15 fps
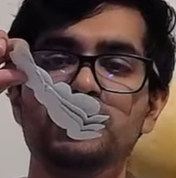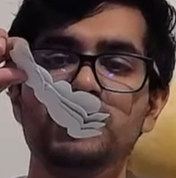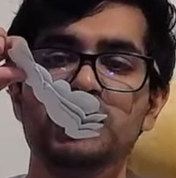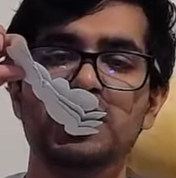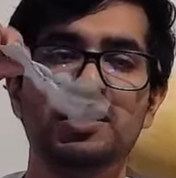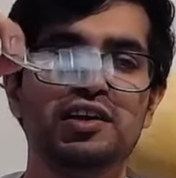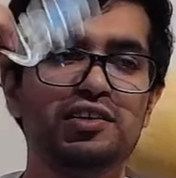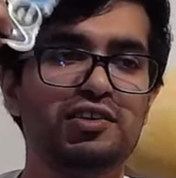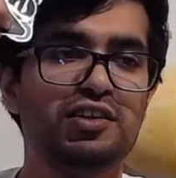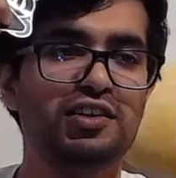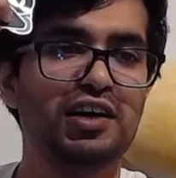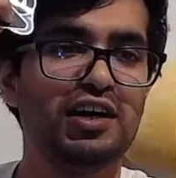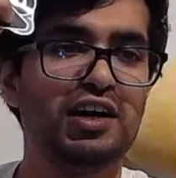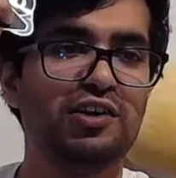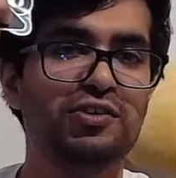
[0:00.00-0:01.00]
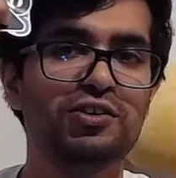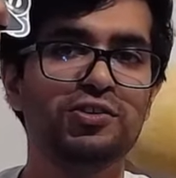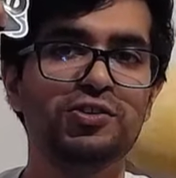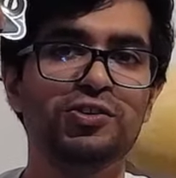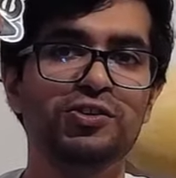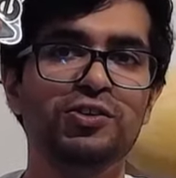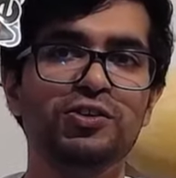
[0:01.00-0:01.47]
yeah, you can deck out
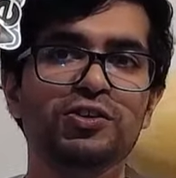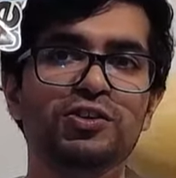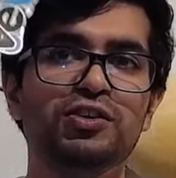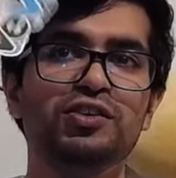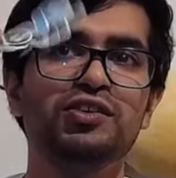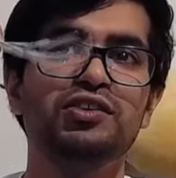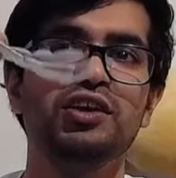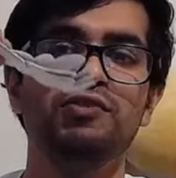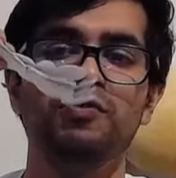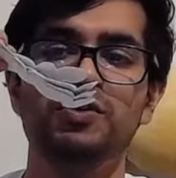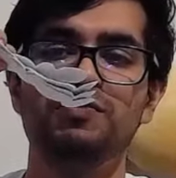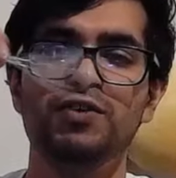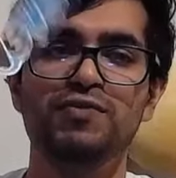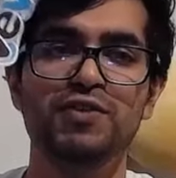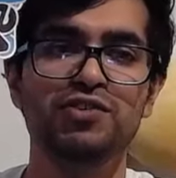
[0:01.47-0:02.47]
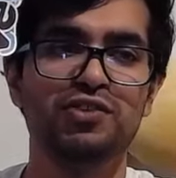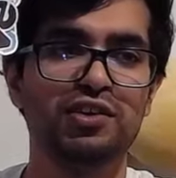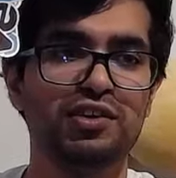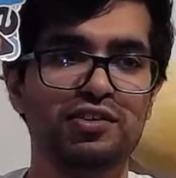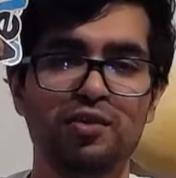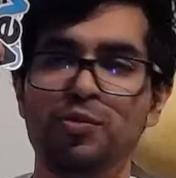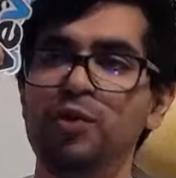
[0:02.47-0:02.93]
your stuff with VeVe
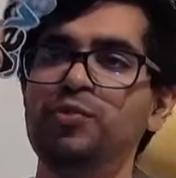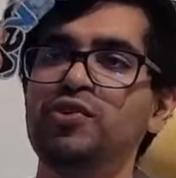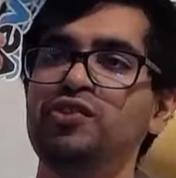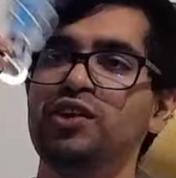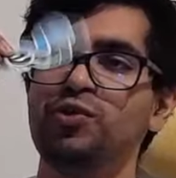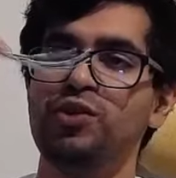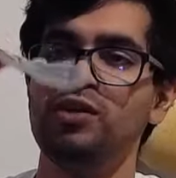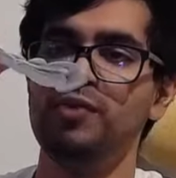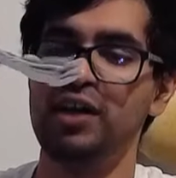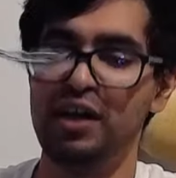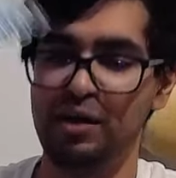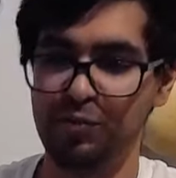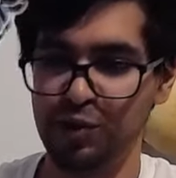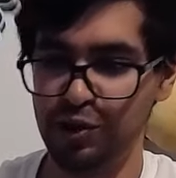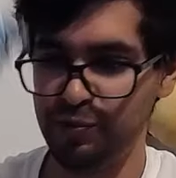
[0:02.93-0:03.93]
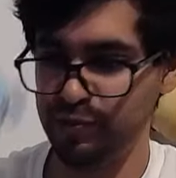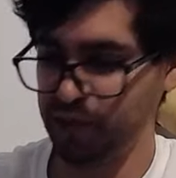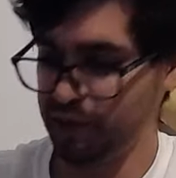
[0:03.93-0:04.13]
stickers. I'll probably stick one on my laptop.